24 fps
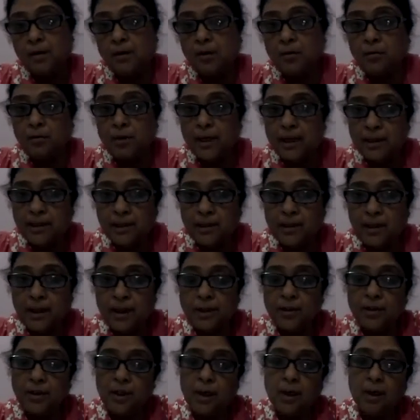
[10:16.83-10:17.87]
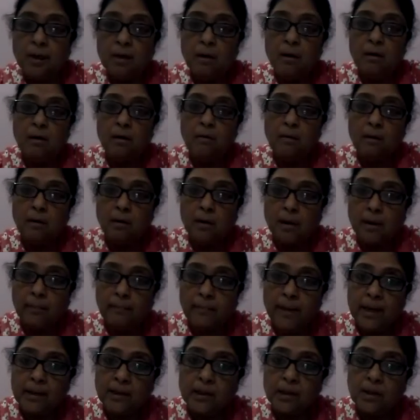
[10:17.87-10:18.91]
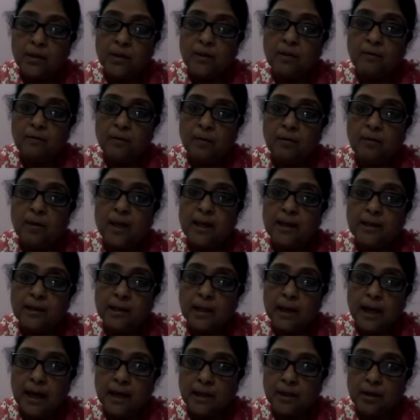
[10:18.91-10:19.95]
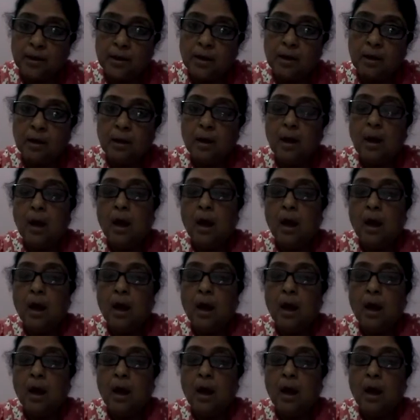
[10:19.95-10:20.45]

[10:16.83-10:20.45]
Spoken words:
today's teaching, or on the basis of today's lecture,